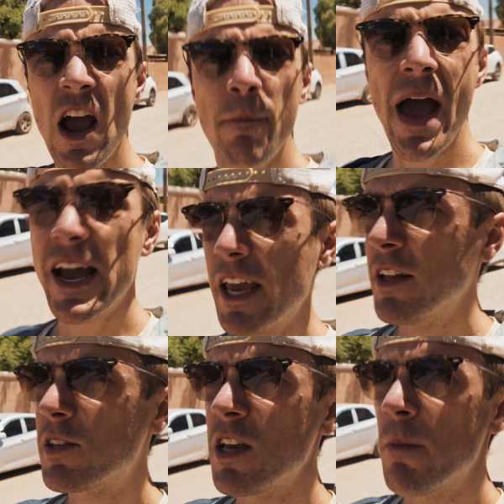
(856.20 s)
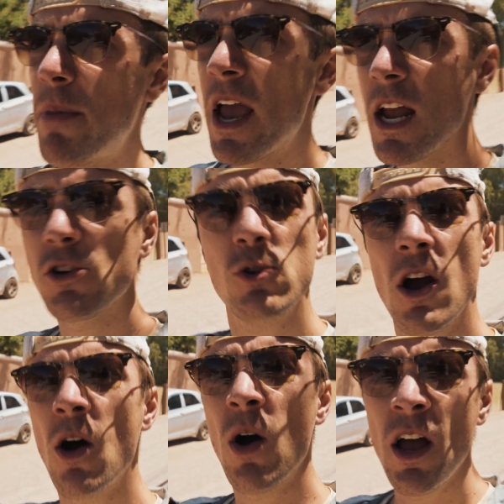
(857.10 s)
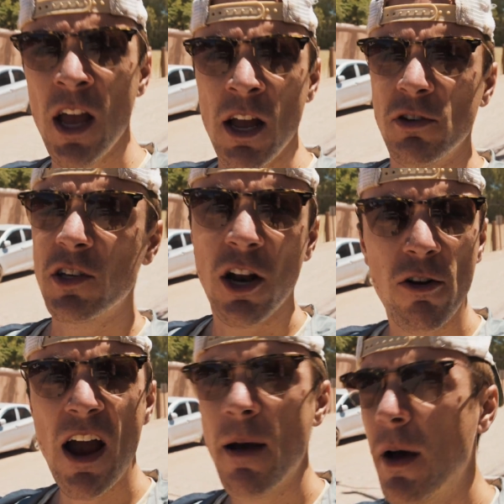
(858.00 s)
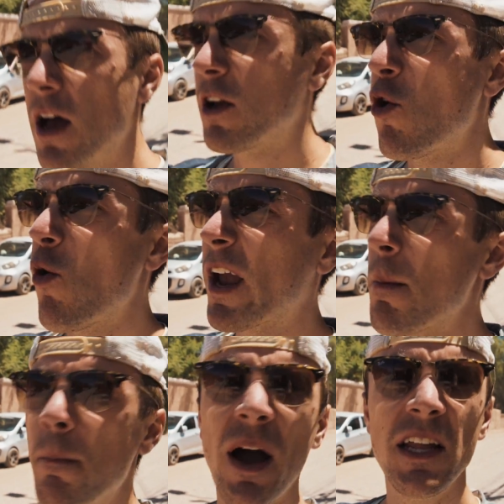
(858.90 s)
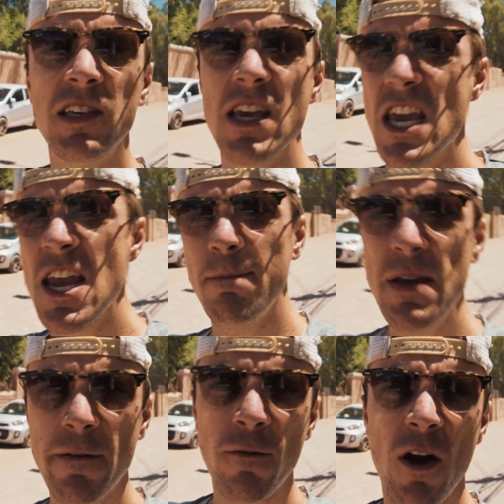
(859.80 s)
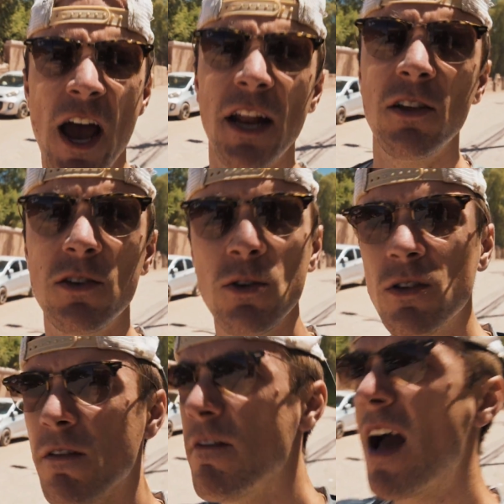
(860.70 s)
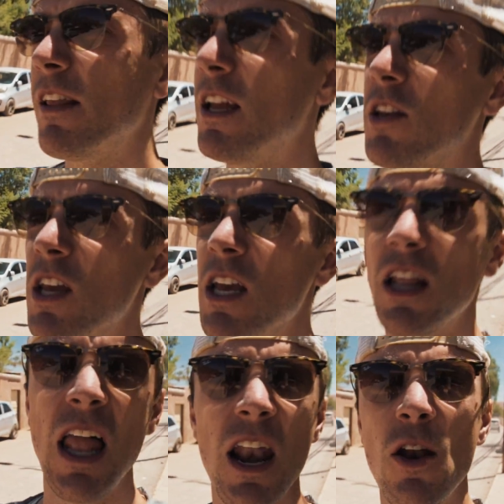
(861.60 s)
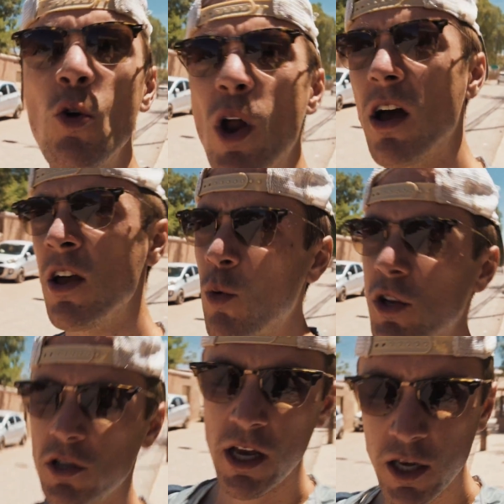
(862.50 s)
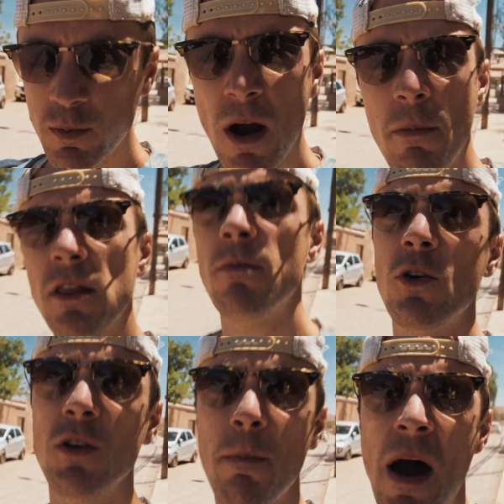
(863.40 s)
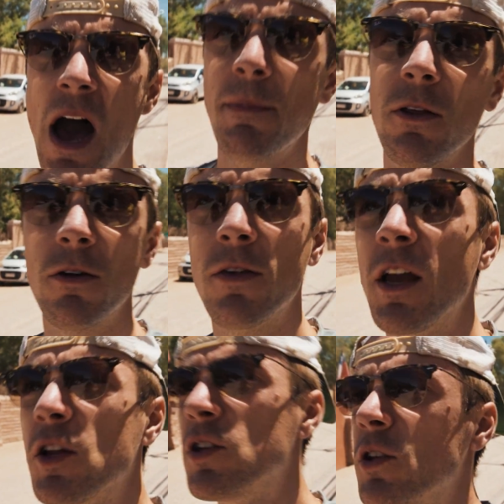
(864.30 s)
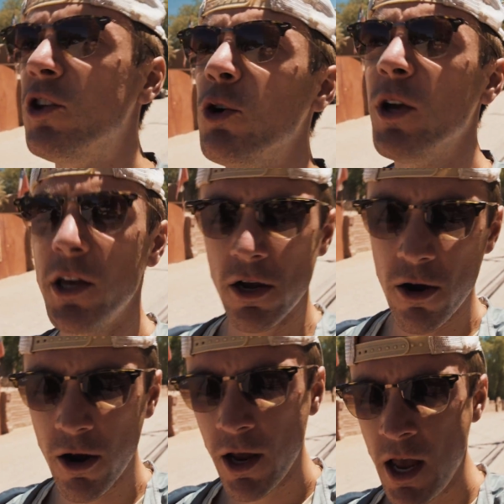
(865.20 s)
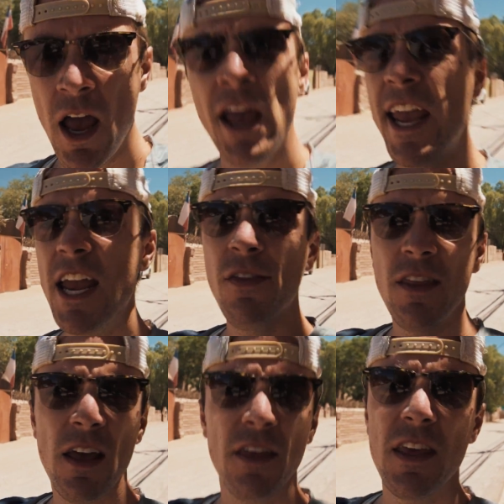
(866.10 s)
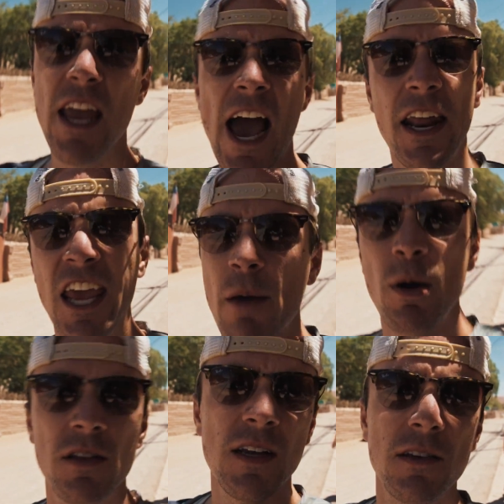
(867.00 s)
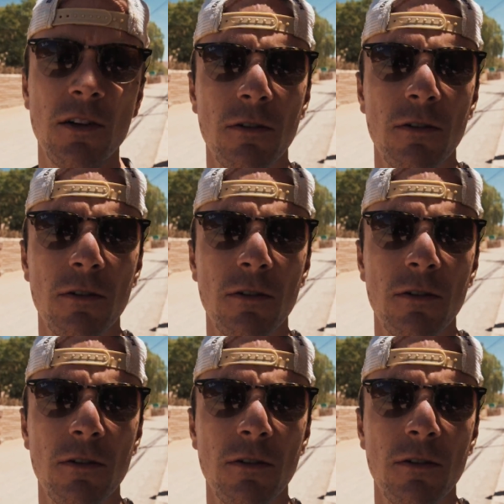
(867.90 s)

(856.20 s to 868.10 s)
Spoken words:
I'm back in San Pedro. Just gonna grab a quick bite to eat before heading to the Valle de la Luna, which is probably the most popular thing to do here in the Atacama Desert.